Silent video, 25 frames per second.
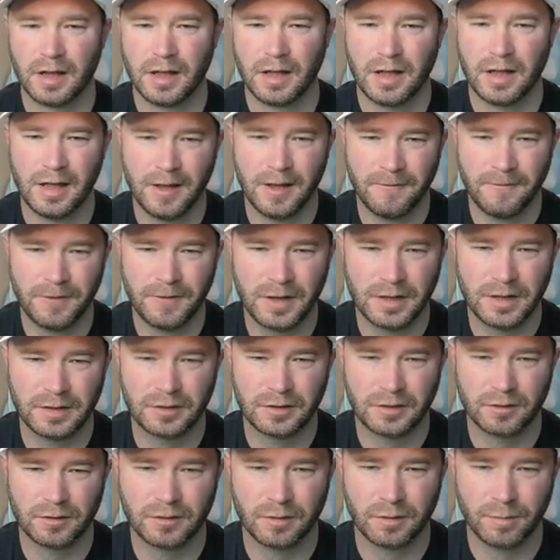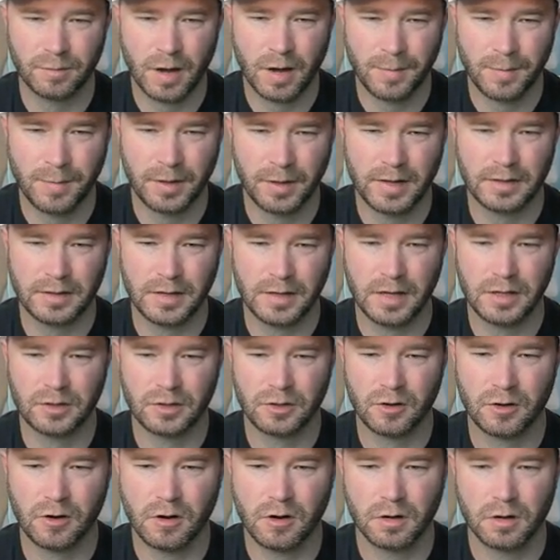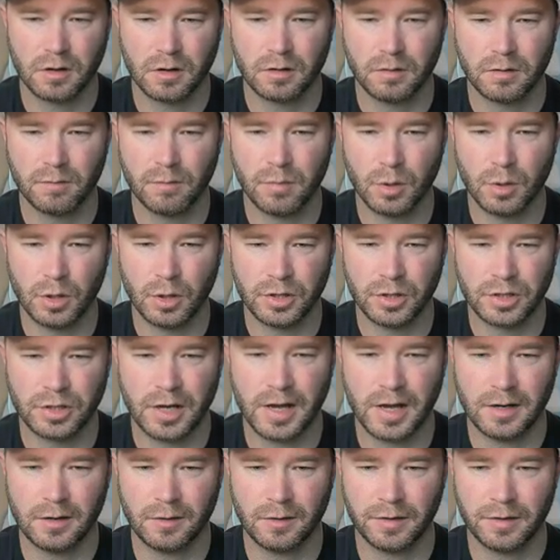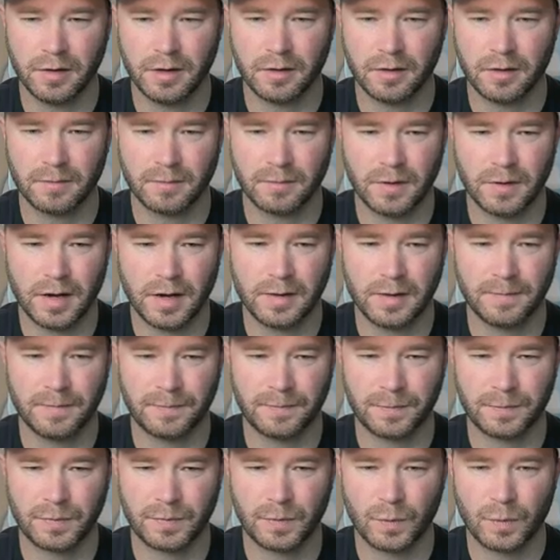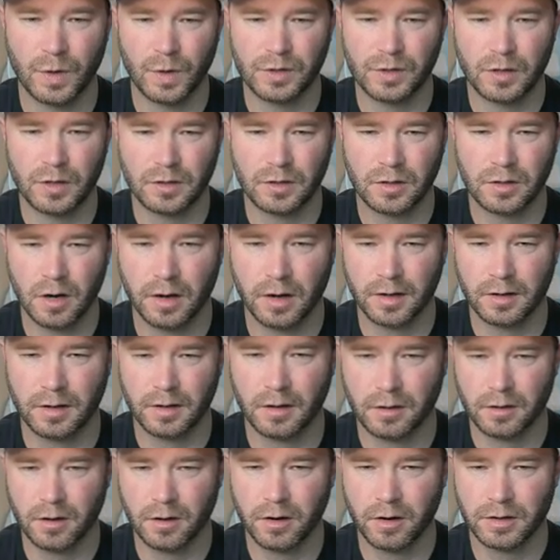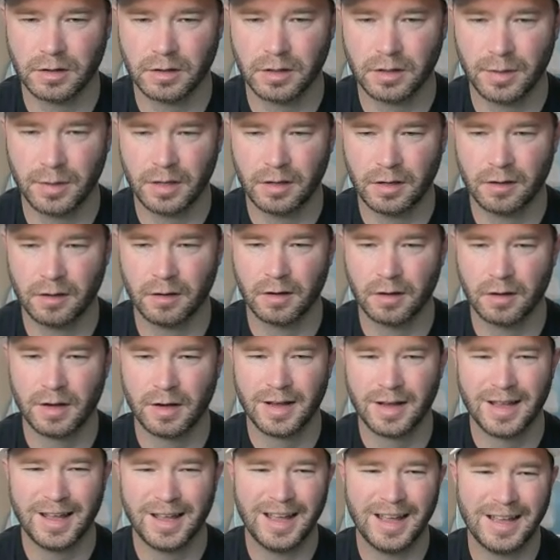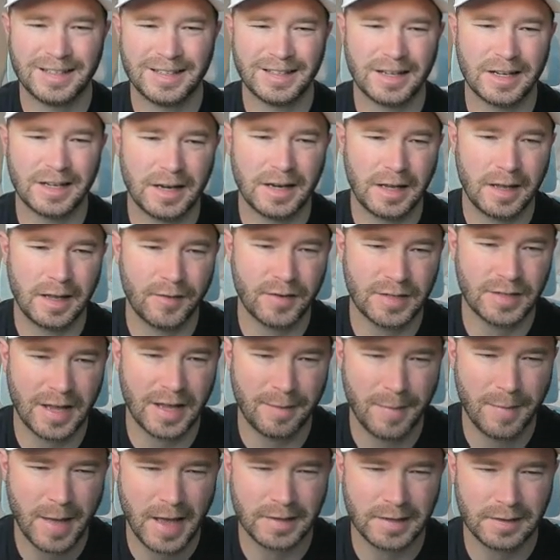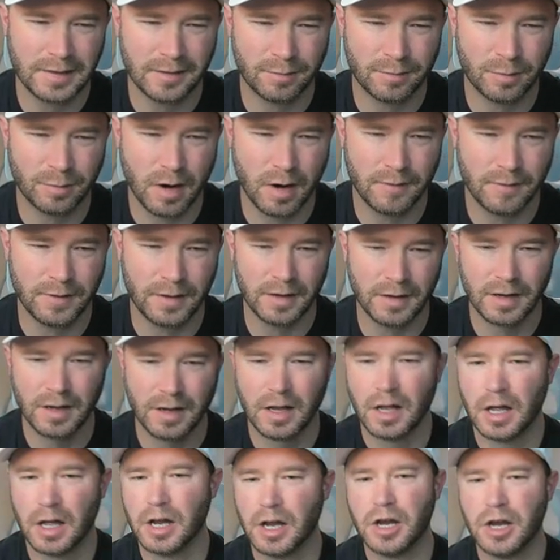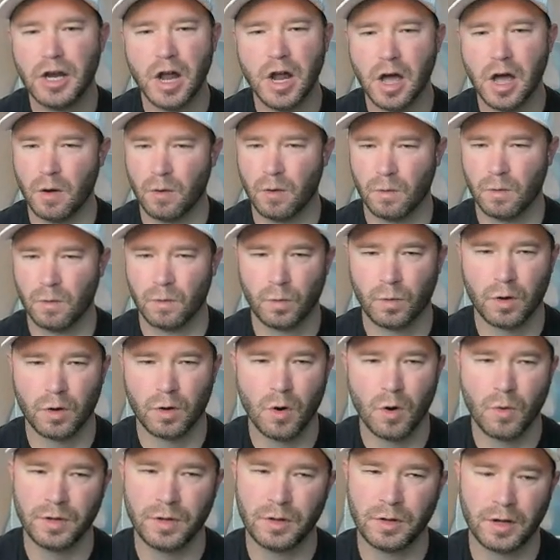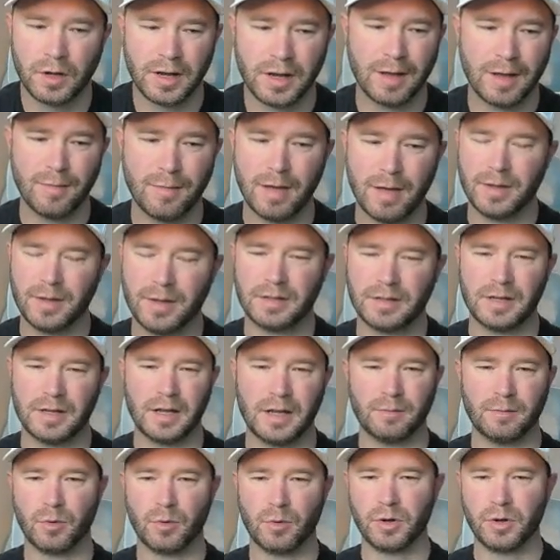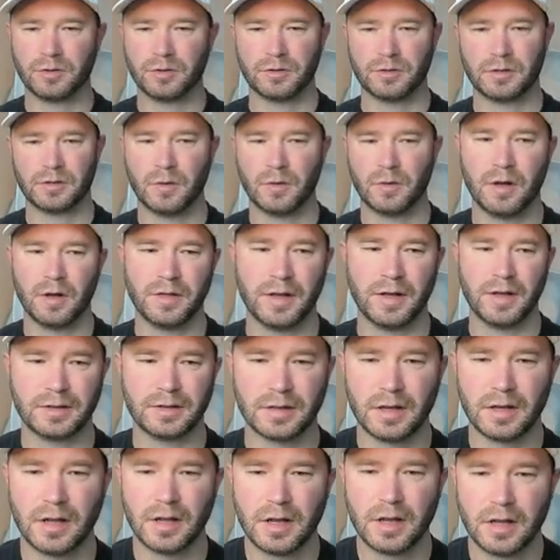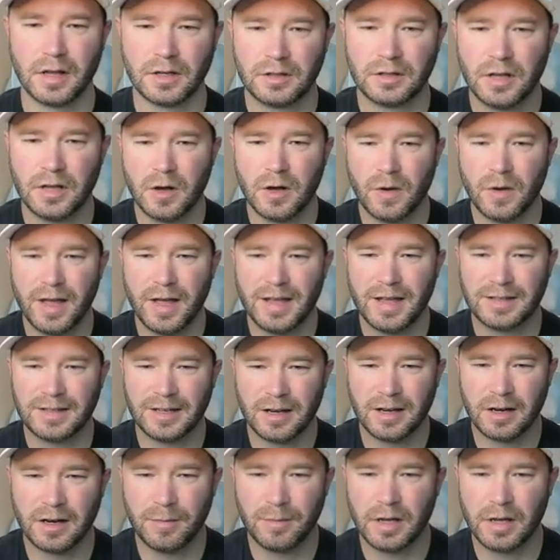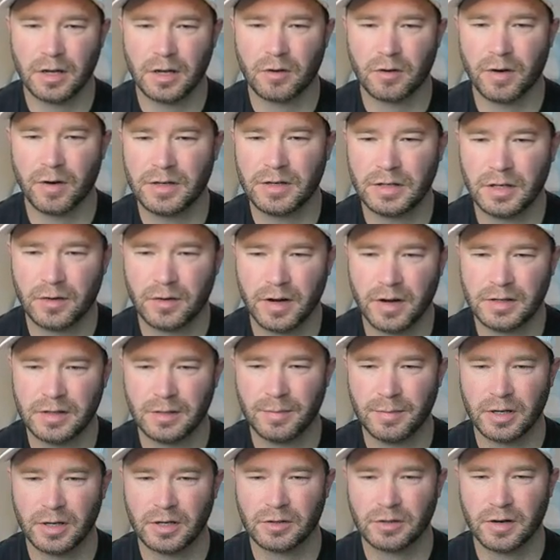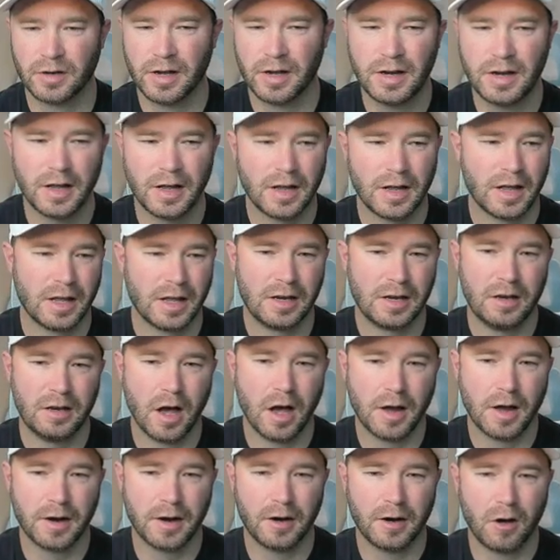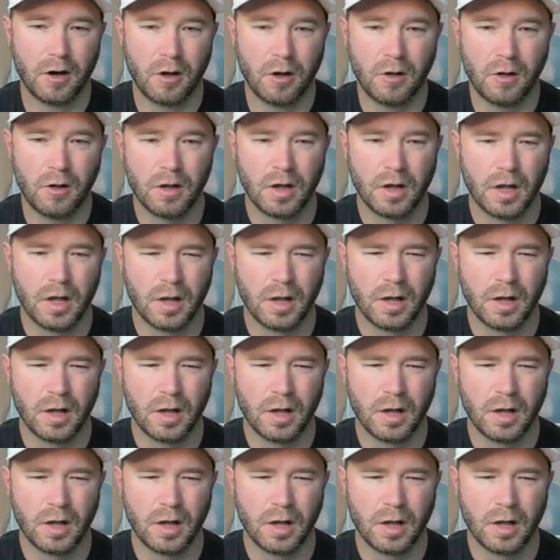If this populates a strong bullish candle here, right? Where's our target? Our target's going to be here. Is it going to give us a massive profit? No. We're only looking at maybe 10 points or so on this. So is it going to be a crazy, crazy big trade? Not at all.